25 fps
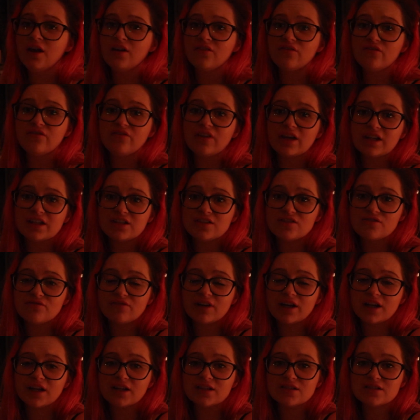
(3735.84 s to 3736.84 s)
fannied
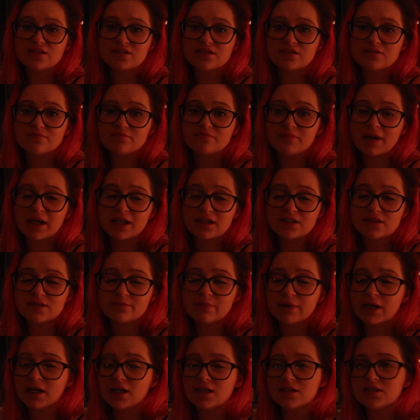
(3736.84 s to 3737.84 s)
around and banged
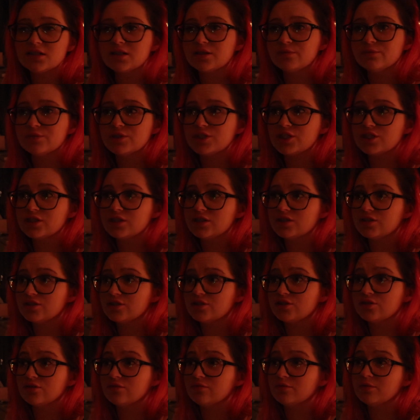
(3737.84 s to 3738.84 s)
about and done what she needs to
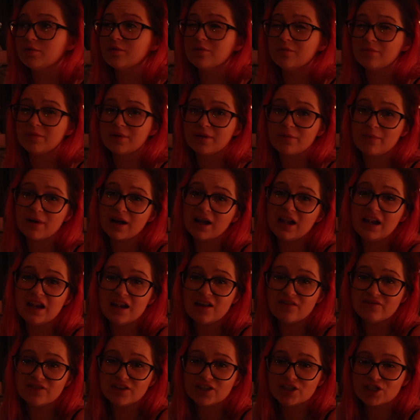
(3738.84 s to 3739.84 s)
do, we'll probably be about
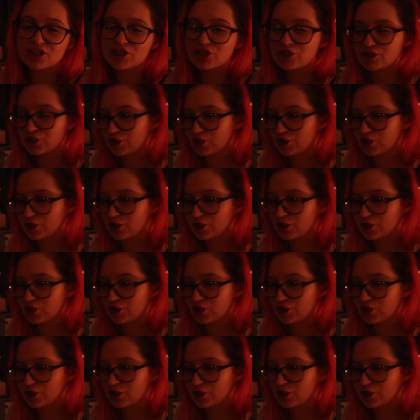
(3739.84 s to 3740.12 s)
11ish,